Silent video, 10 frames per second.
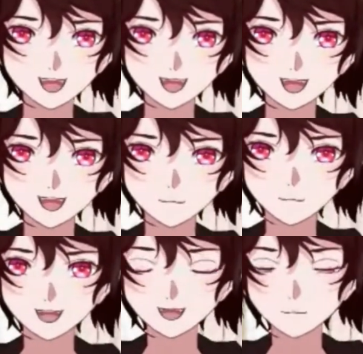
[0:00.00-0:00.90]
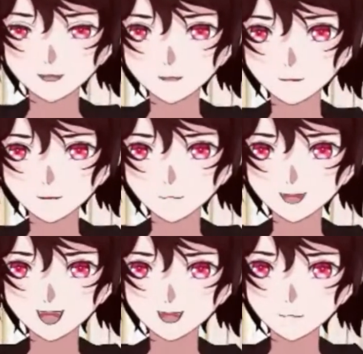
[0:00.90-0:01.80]
Uh, please let me know
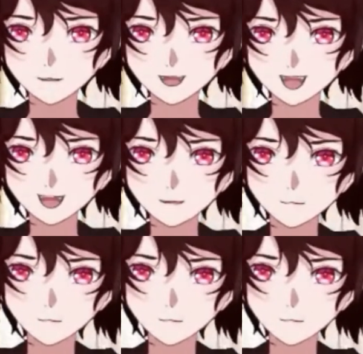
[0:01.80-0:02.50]
what kind of,